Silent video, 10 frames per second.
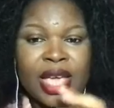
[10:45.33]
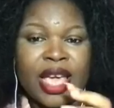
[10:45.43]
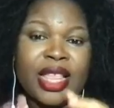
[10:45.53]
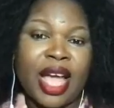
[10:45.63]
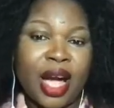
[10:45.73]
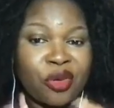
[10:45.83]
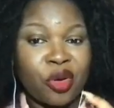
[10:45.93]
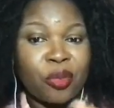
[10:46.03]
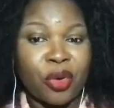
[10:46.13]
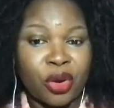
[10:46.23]
And how
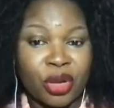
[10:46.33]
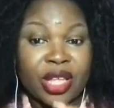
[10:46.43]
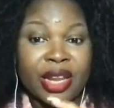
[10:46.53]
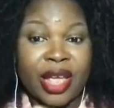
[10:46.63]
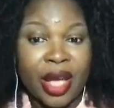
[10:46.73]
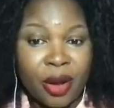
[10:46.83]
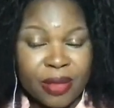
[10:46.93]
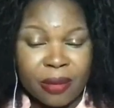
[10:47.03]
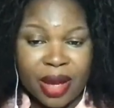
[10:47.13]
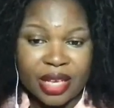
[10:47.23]
your product can
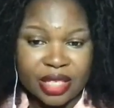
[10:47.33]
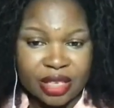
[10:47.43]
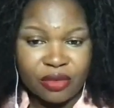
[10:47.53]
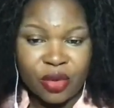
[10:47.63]
help them achieve